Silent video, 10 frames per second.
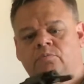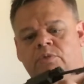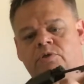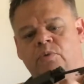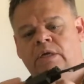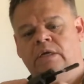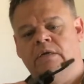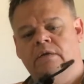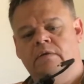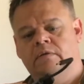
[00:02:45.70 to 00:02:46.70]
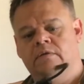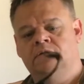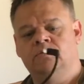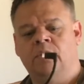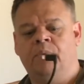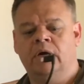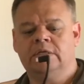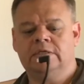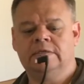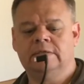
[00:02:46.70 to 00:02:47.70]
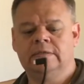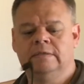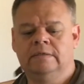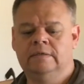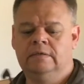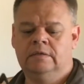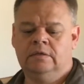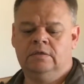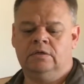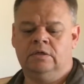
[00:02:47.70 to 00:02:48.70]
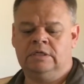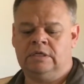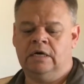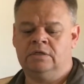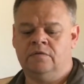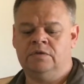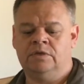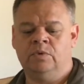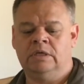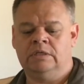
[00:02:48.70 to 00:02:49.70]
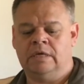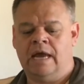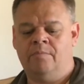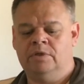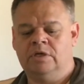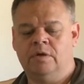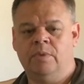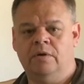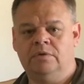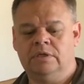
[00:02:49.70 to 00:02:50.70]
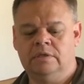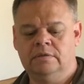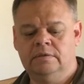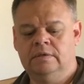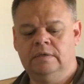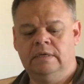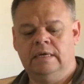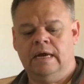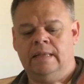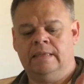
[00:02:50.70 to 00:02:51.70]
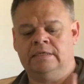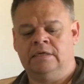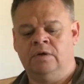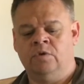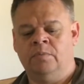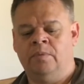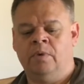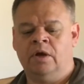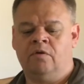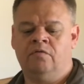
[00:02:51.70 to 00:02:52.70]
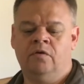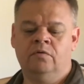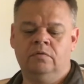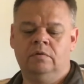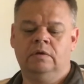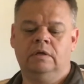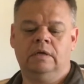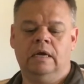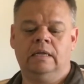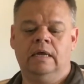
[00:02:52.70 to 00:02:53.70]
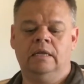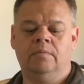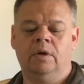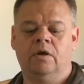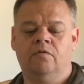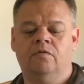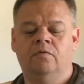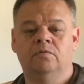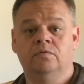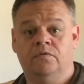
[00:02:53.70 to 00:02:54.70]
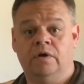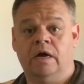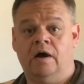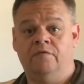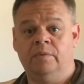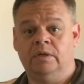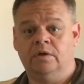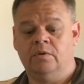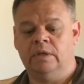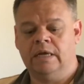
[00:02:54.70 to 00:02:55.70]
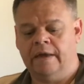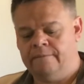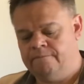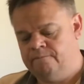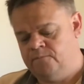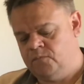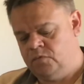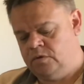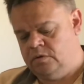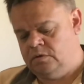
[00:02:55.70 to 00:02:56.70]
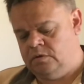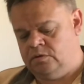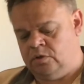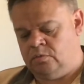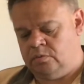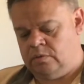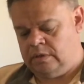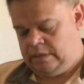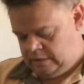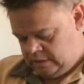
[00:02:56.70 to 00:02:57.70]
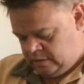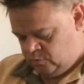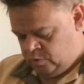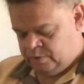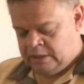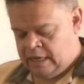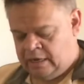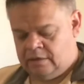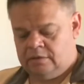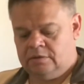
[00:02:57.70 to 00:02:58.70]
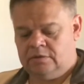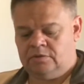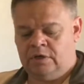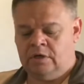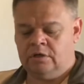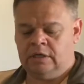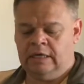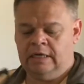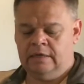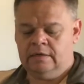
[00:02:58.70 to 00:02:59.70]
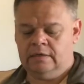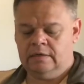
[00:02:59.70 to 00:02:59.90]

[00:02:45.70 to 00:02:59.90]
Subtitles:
between the two uprights. So this side is obviously where the camera's going to mount, and this side where my microphone, and then the microphone 3.5mm will go in there. So we'll put that straight onto here